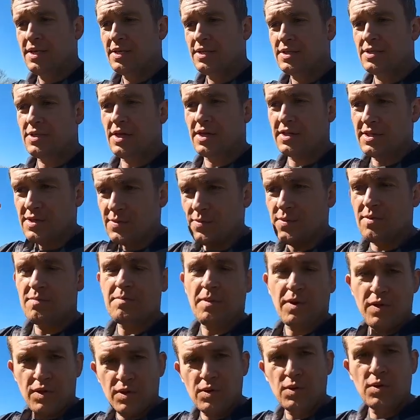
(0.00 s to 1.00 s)
starting with
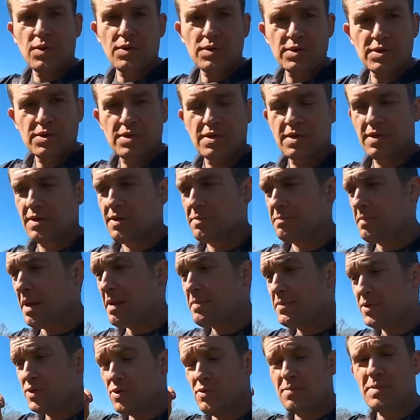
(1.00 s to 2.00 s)
my thoughts,
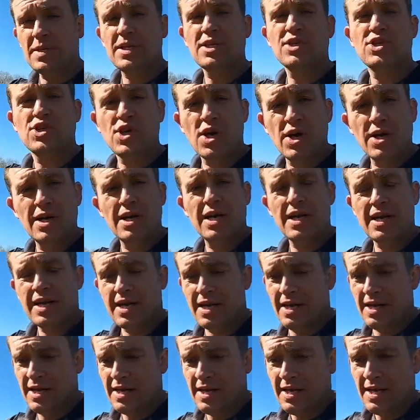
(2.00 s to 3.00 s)
maybe do a bit of
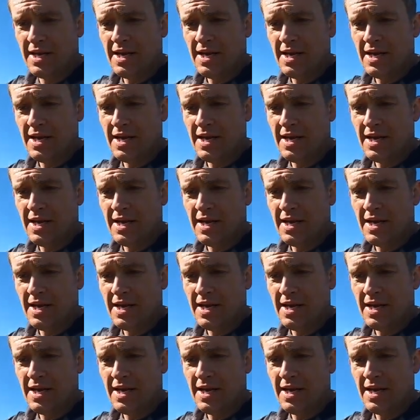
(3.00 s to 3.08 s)
journaling,